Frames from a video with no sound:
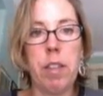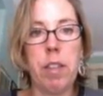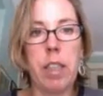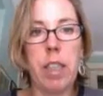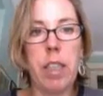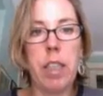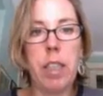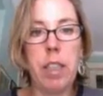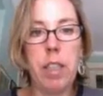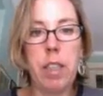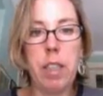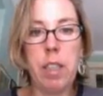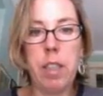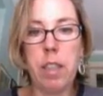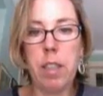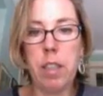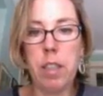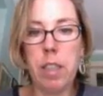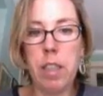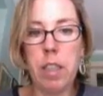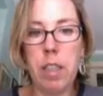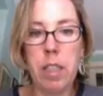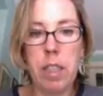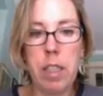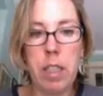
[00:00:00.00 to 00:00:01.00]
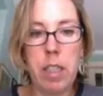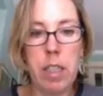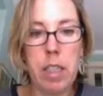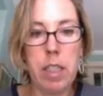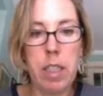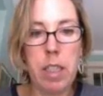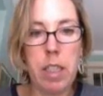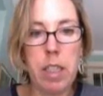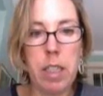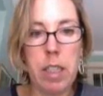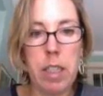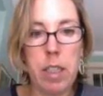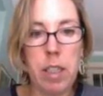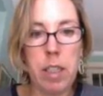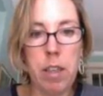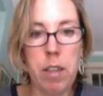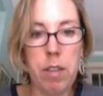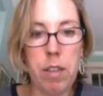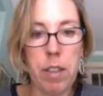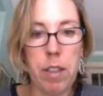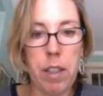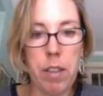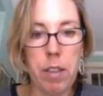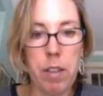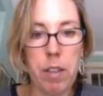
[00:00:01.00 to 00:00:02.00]
look here,
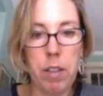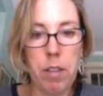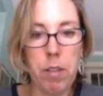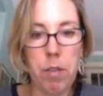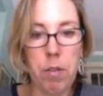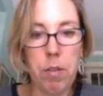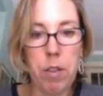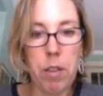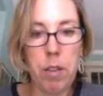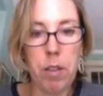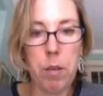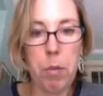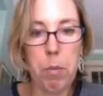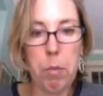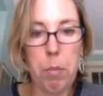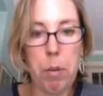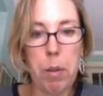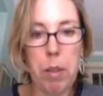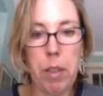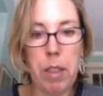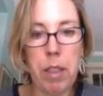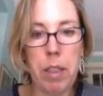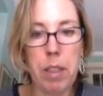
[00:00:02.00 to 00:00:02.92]
go to your group,